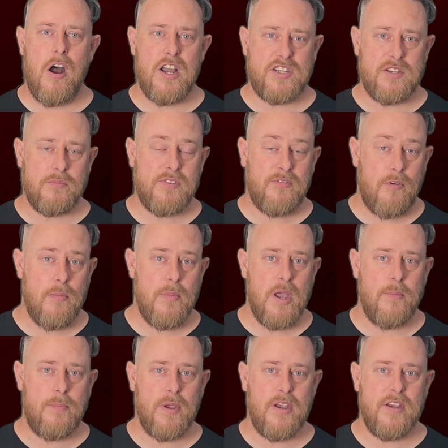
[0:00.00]
by items
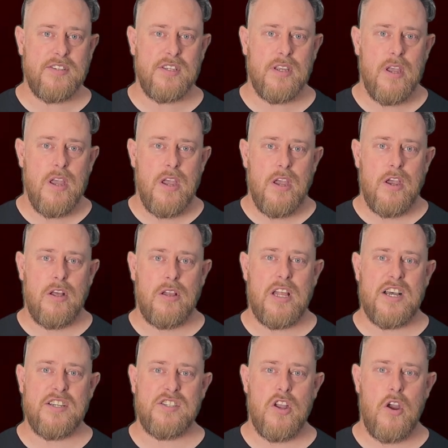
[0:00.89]
from her purse,
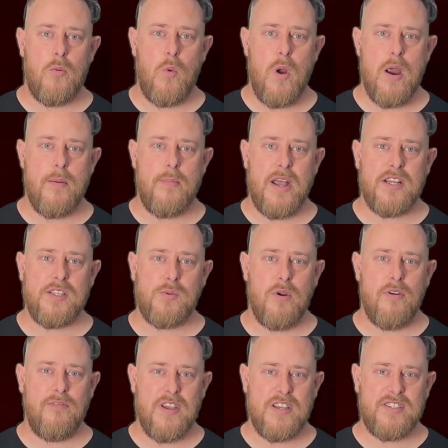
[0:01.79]
her last known
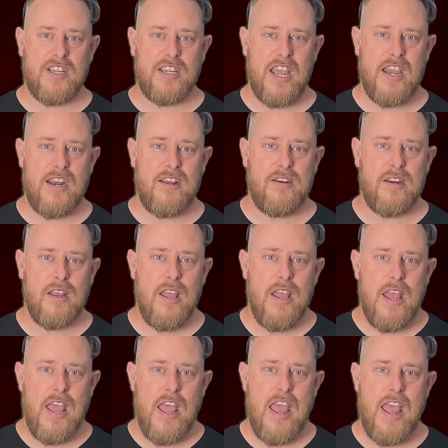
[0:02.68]
whereabouts were investigated,
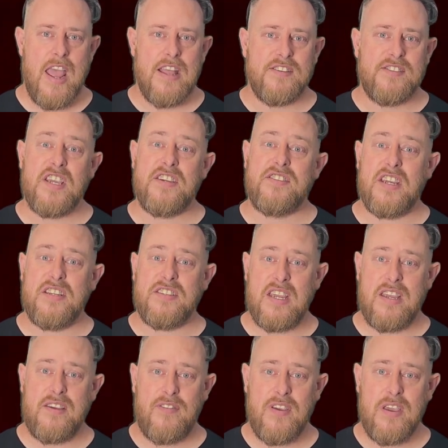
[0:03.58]
and
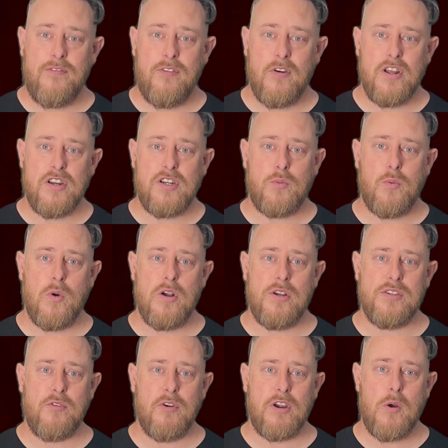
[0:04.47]
CCTV footage
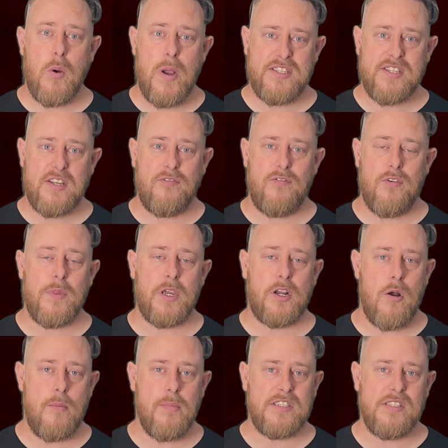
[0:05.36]
was requested from
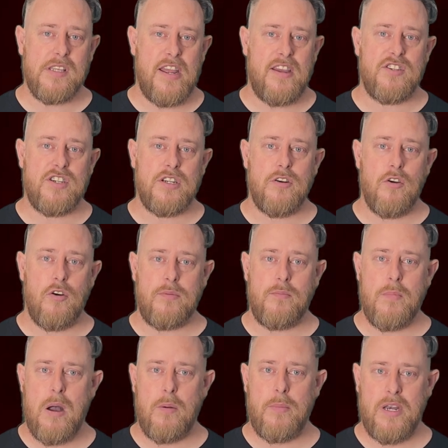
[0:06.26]
the Comics Lounge in
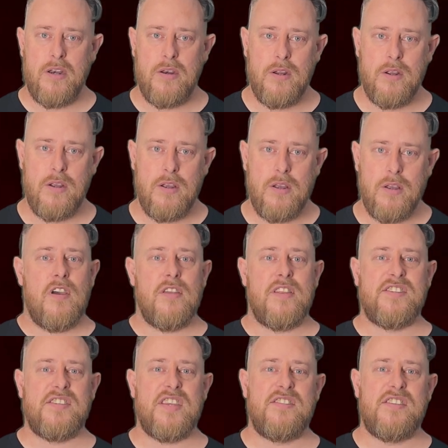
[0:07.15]
North Melbourne.
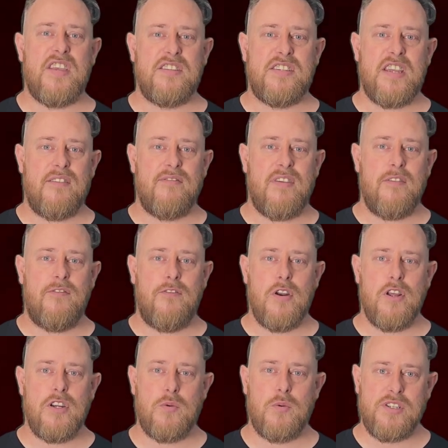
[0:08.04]
Further CCTV
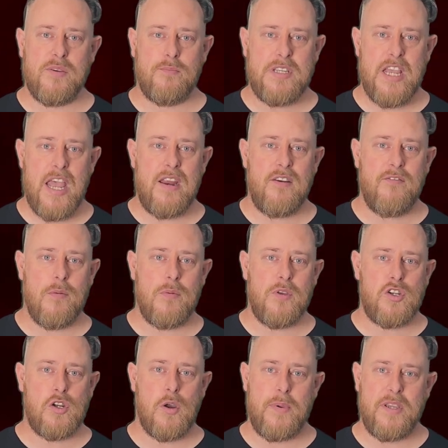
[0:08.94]
footage was obtained
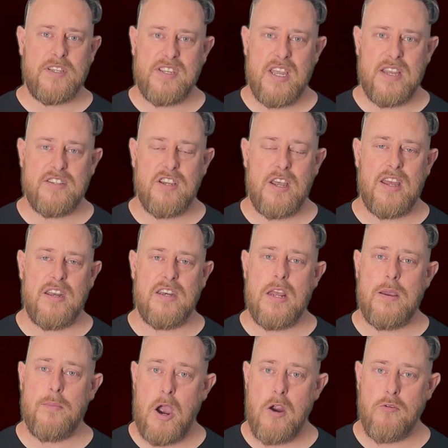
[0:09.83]
from the shopping centre
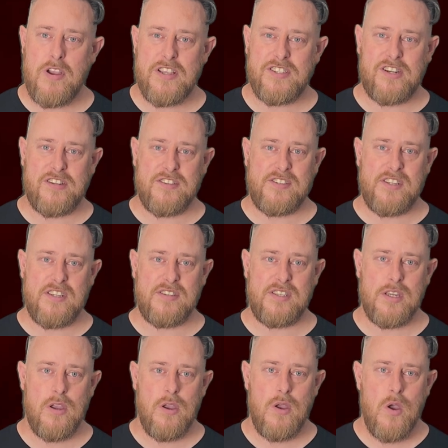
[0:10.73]
and nearby
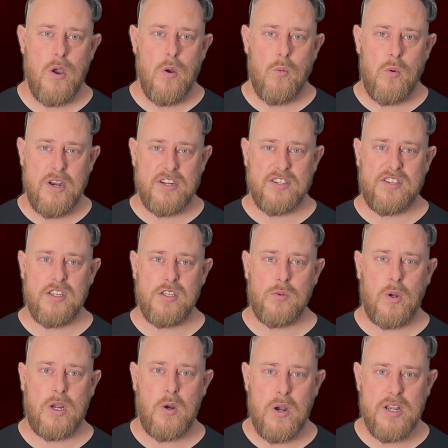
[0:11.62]
residences.
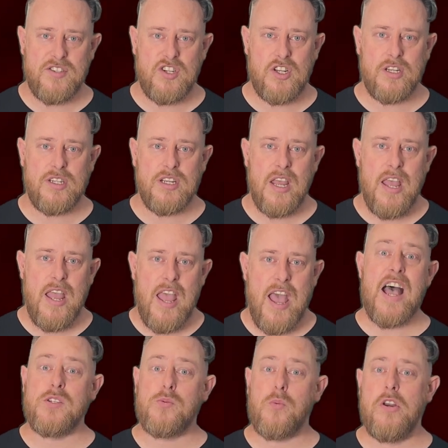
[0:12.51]
Witnesses were questioned,
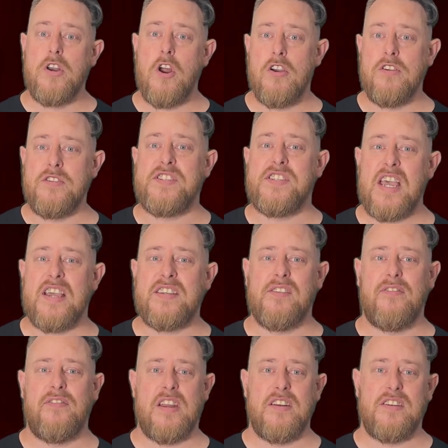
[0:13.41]
as were known
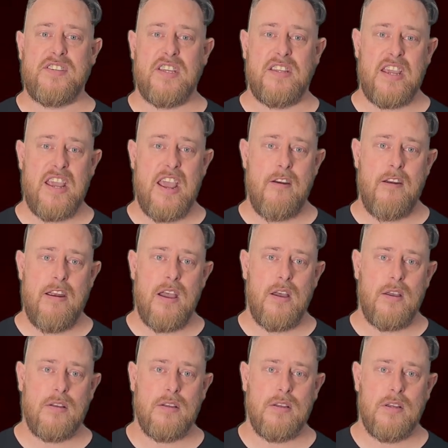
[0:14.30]
sex offenders in the
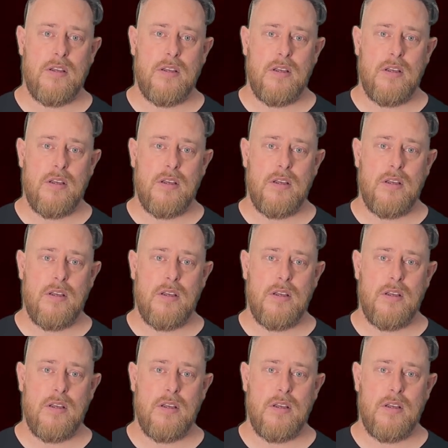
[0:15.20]
area.